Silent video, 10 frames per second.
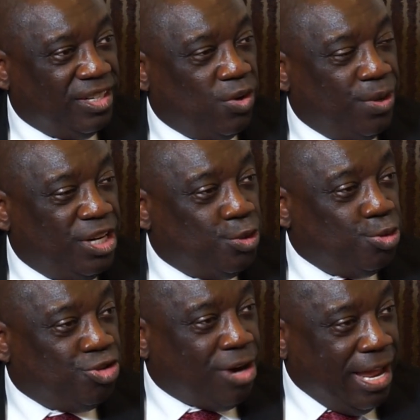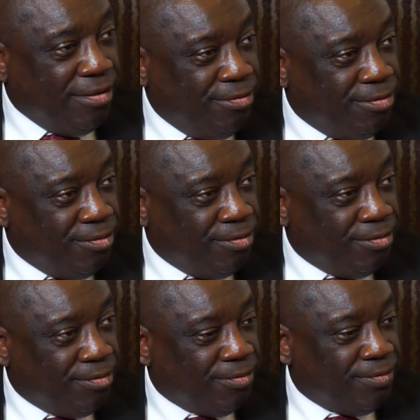We need to drive
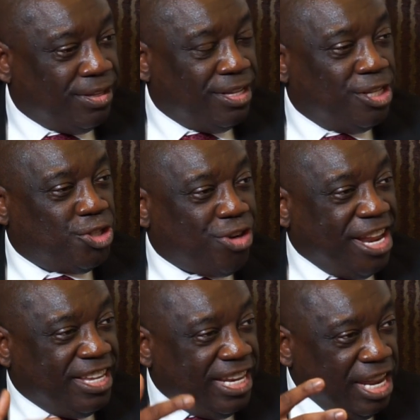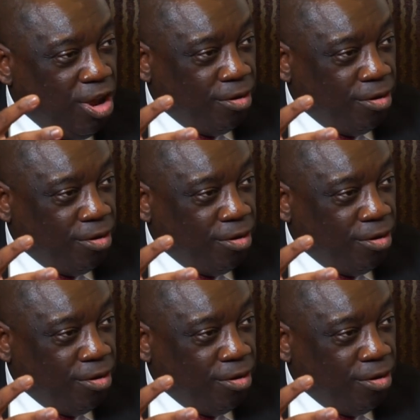strengthening